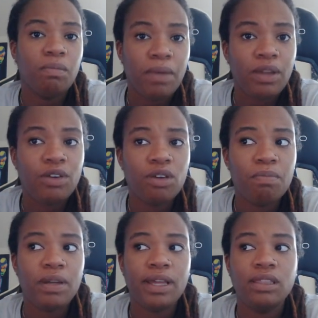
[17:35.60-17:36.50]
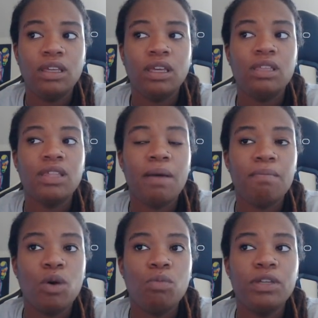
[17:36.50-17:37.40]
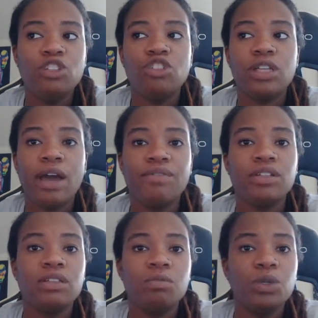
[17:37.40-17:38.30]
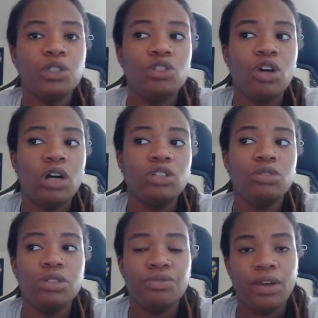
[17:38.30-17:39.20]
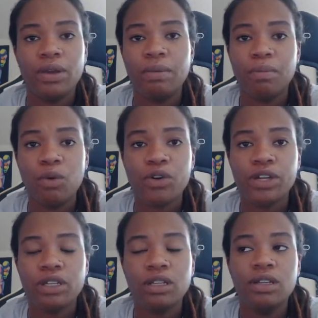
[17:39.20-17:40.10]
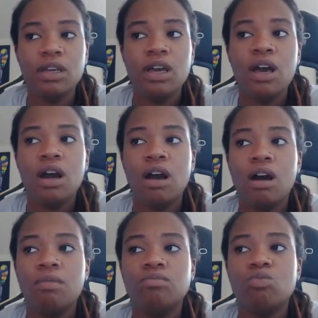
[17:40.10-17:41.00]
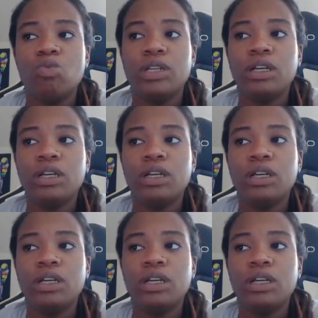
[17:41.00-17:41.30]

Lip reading: better, but I think in that moment, just having someone to talk to is very important. When it